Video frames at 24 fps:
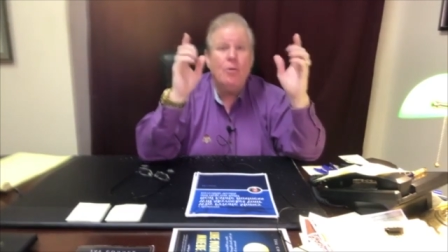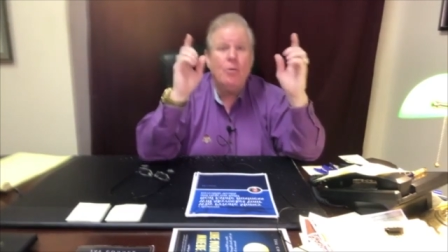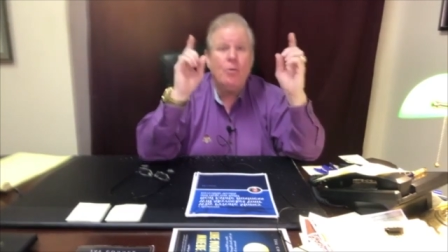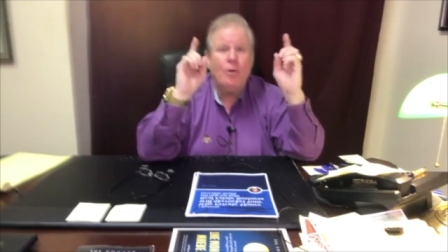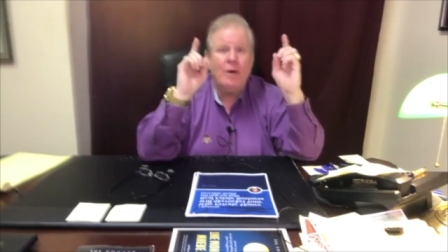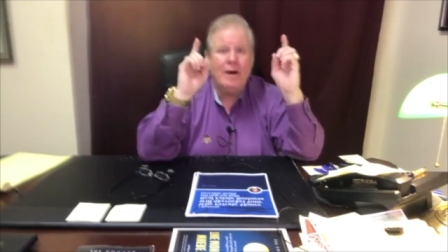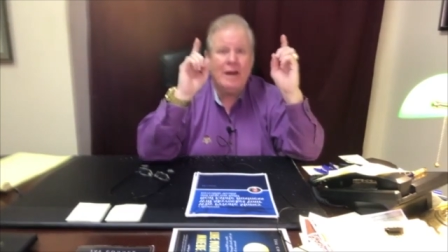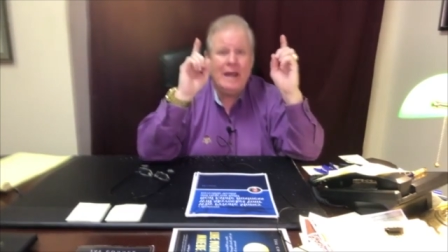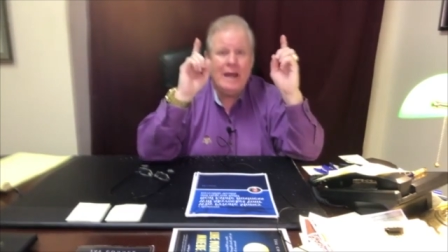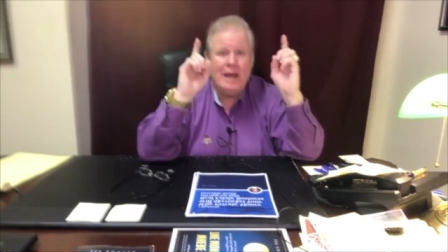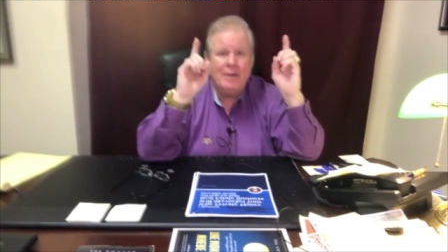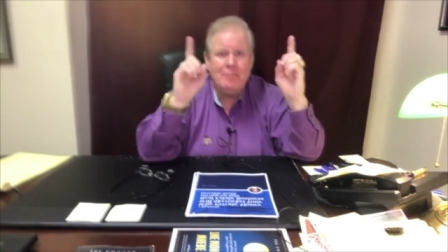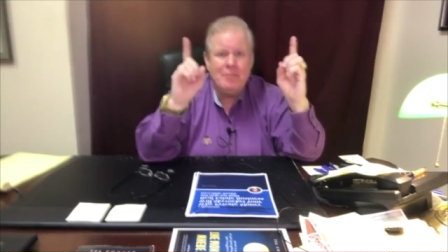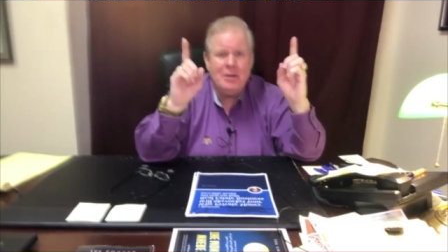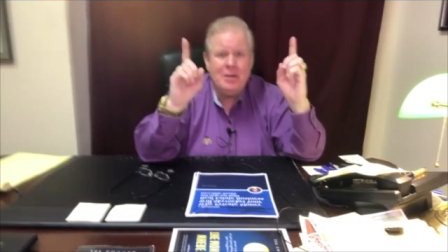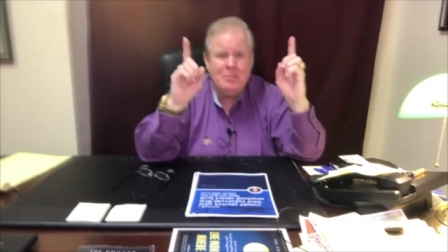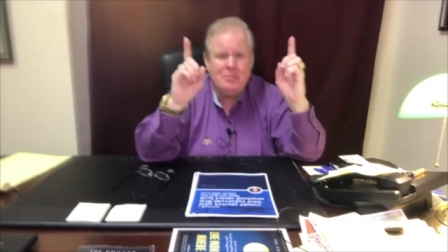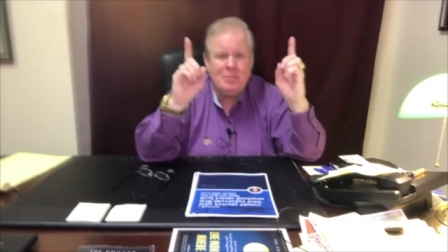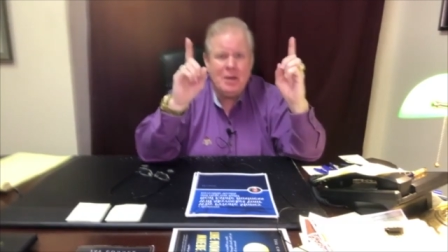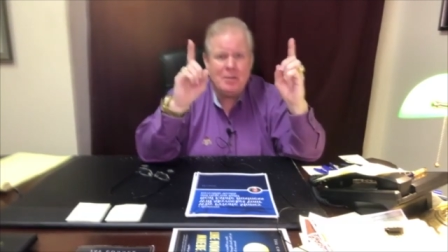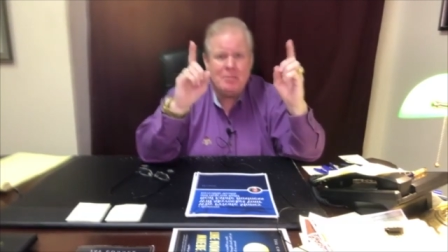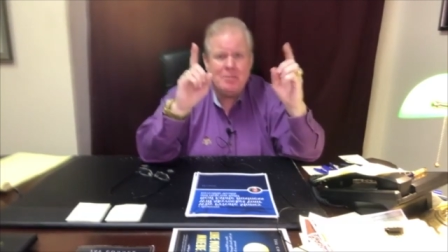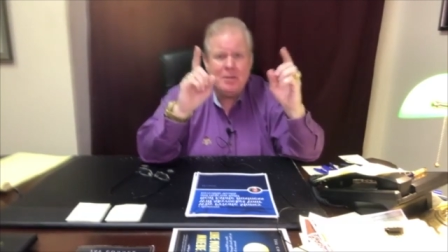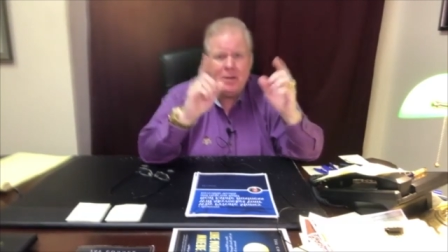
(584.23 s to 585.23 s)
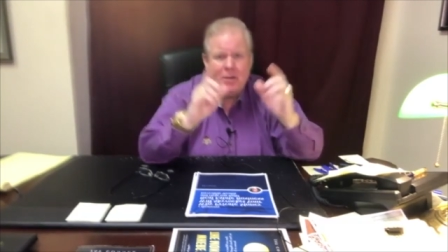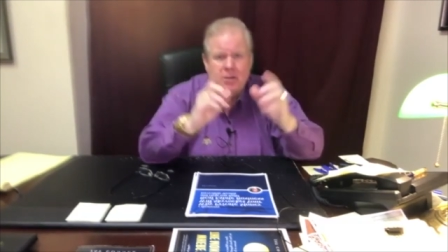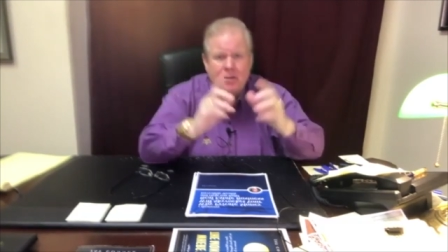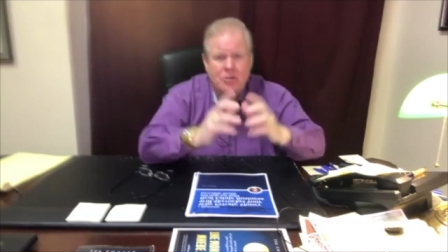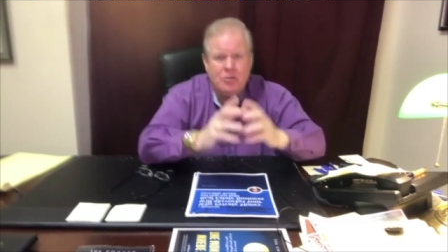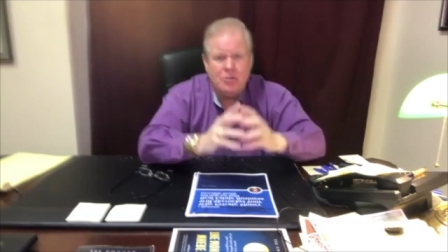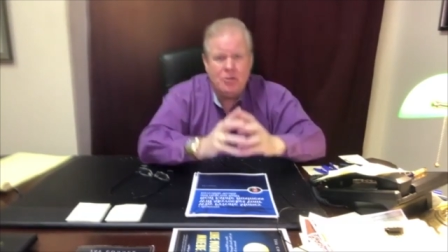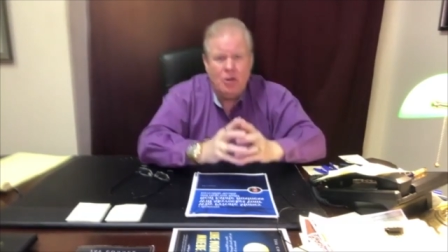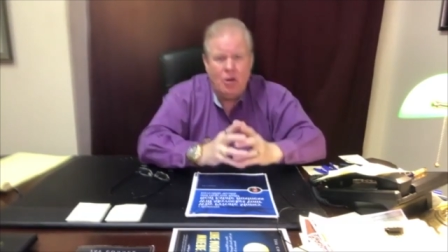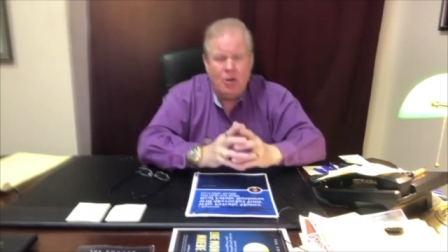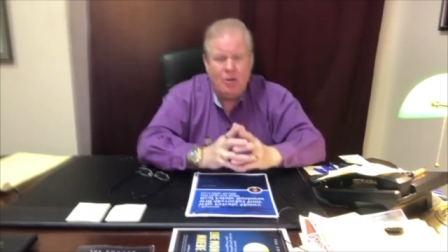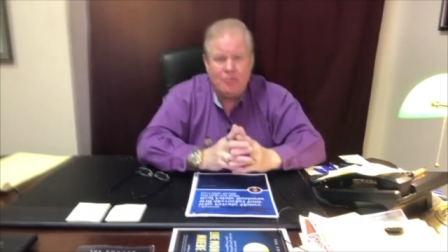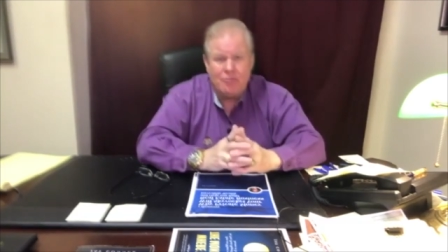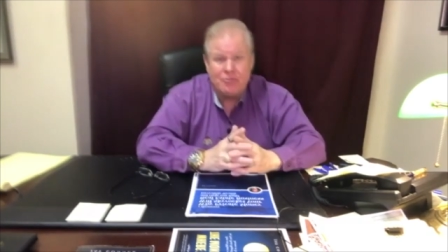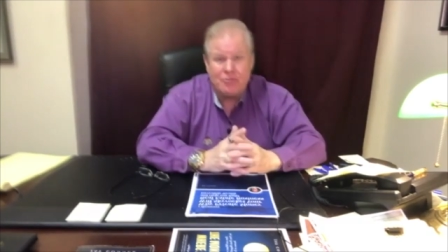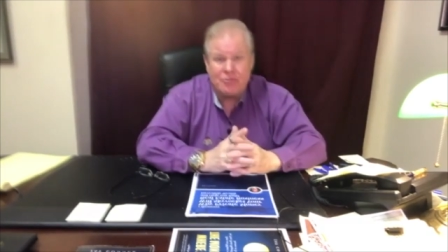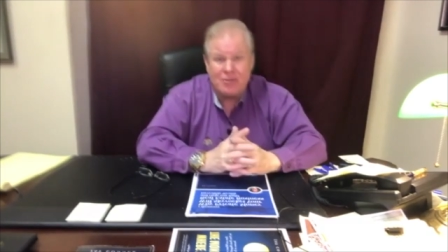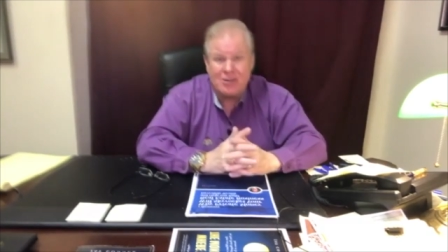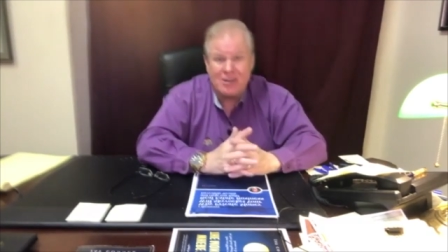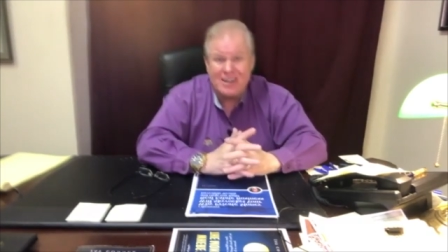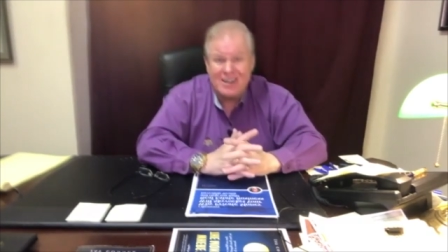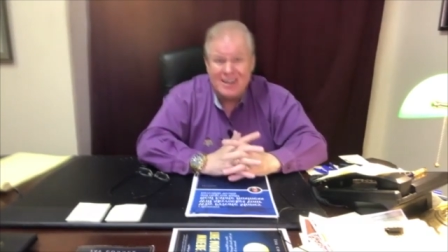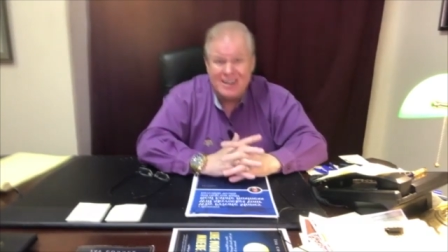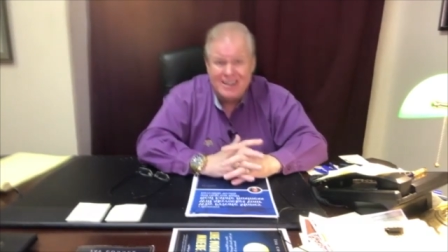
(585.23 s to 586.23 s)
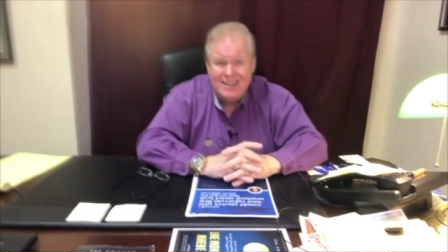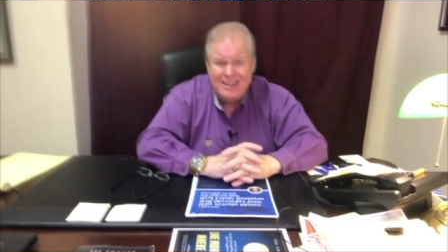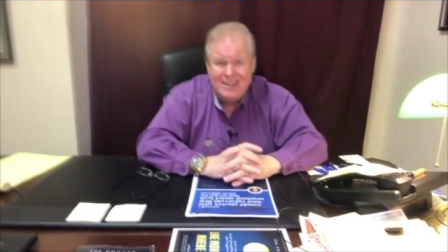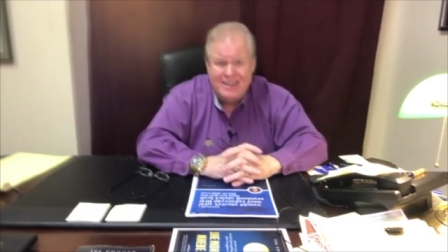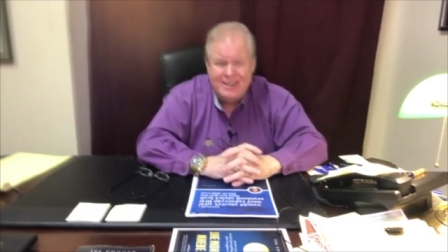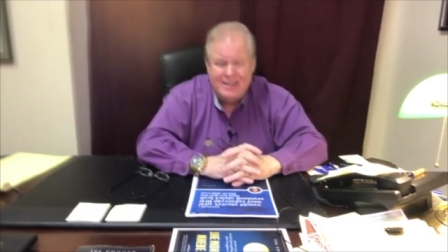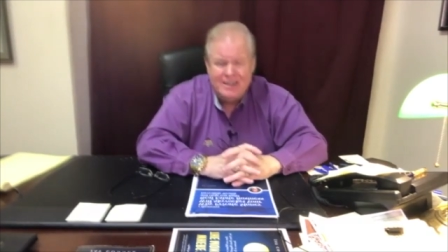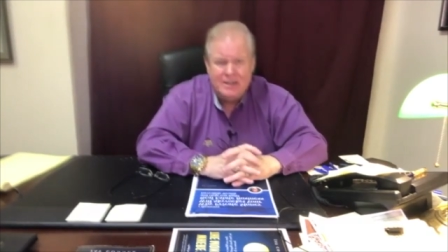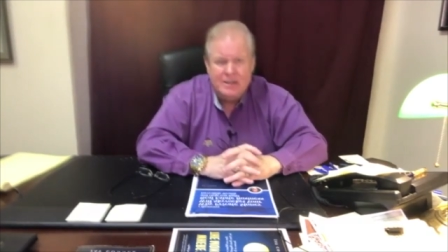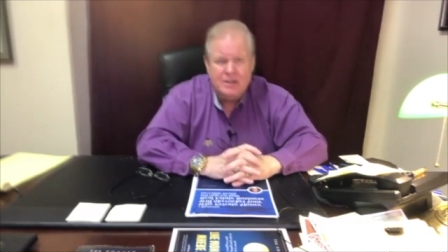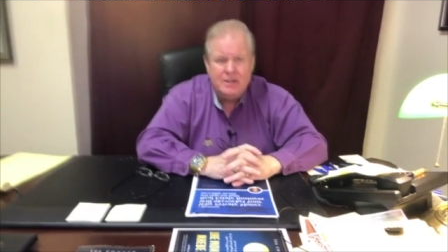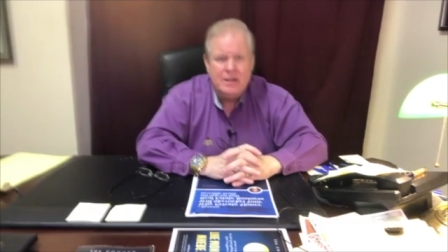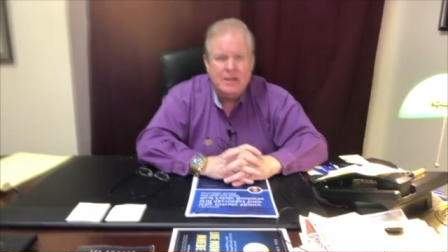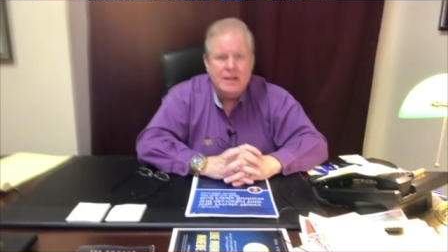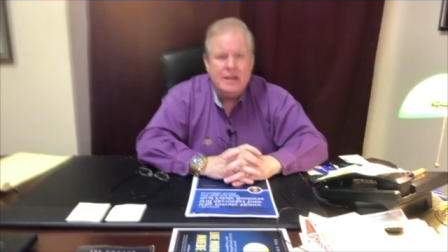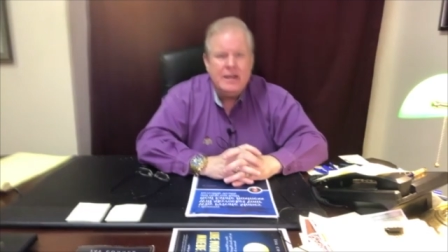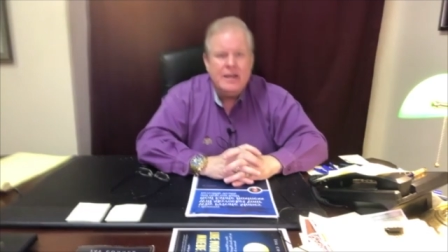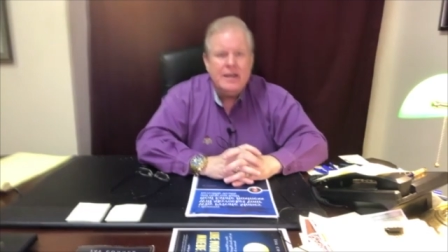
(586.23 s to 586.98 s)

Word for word: What I mean by making your offer clean